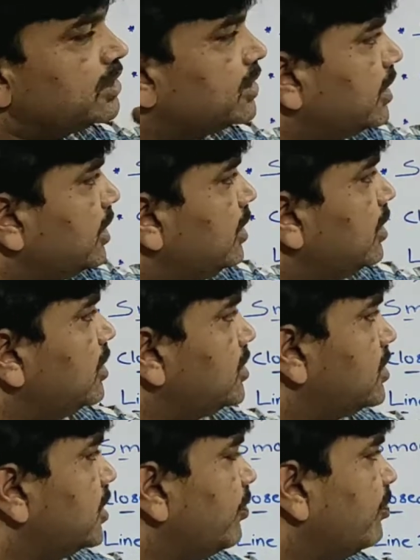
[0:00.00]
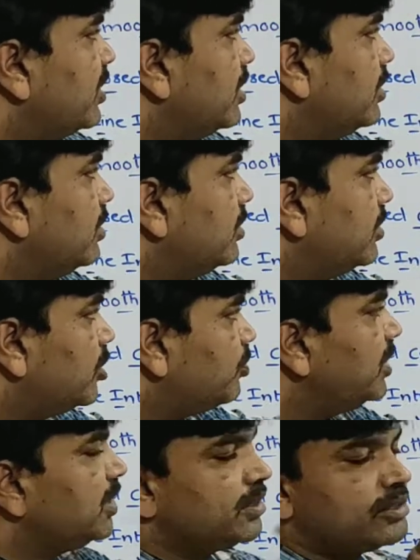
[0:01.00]
It deals
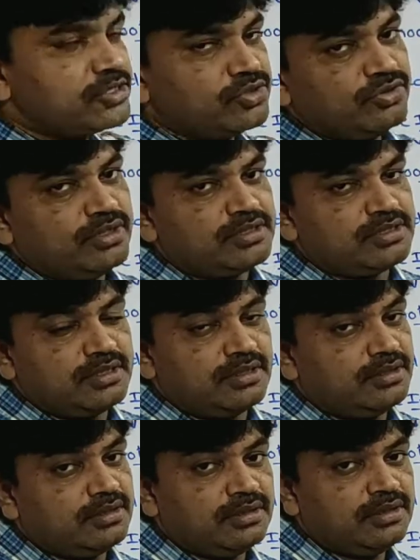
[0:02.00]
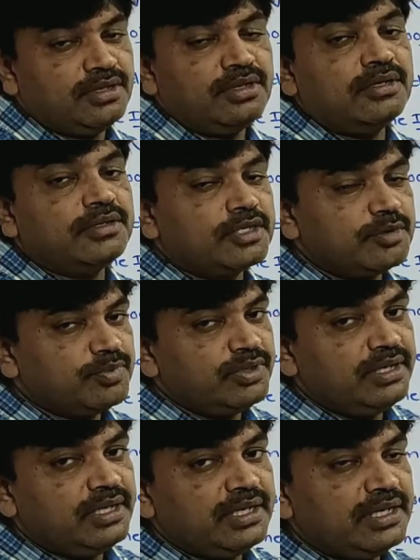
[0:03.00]
triple integral, students.
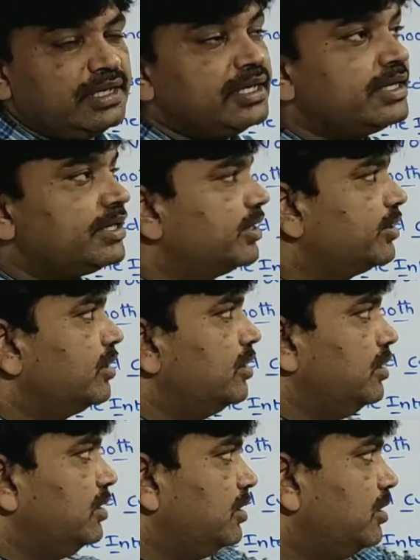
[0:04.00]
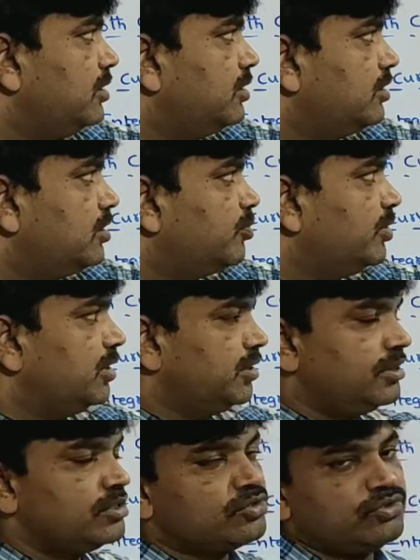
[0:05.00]
Triple
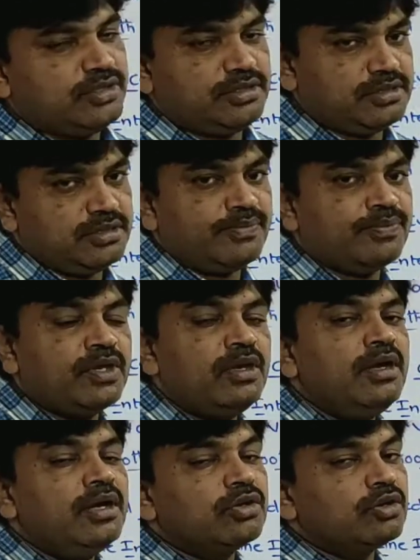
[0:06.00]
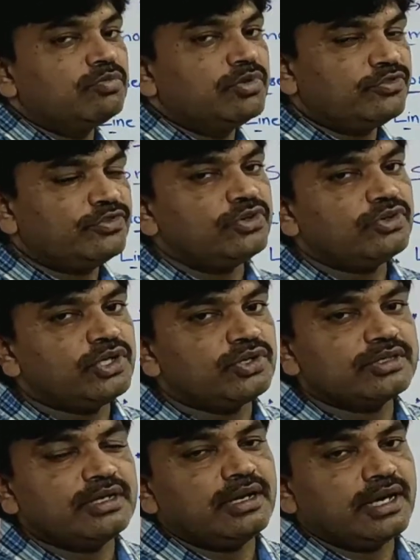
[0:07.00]
integral, students. Now, before going
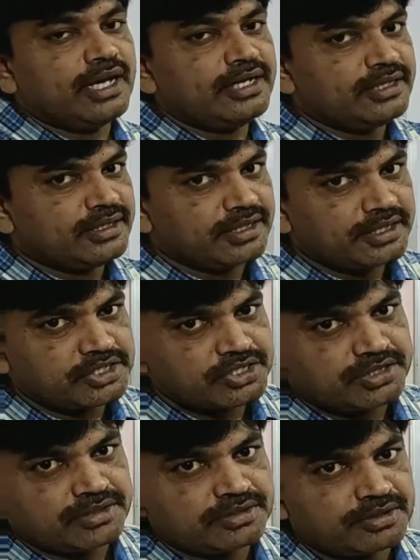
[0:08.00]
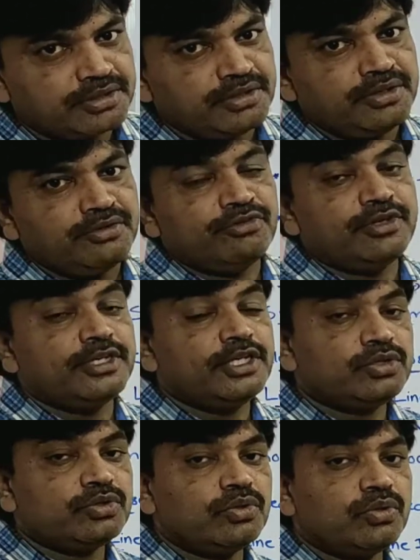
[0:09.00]
to the line integration, we
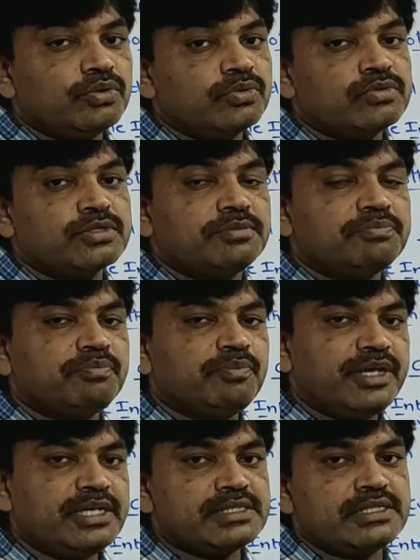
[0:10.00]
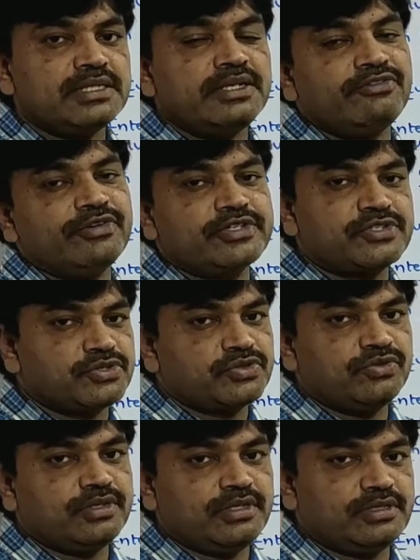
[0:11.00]
need to know some basic definition,
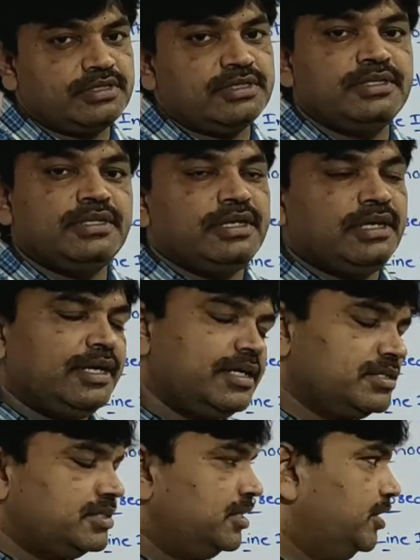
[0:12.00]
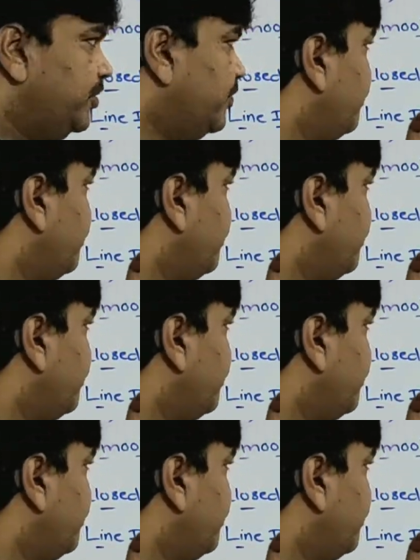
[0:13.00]
students. Let us see.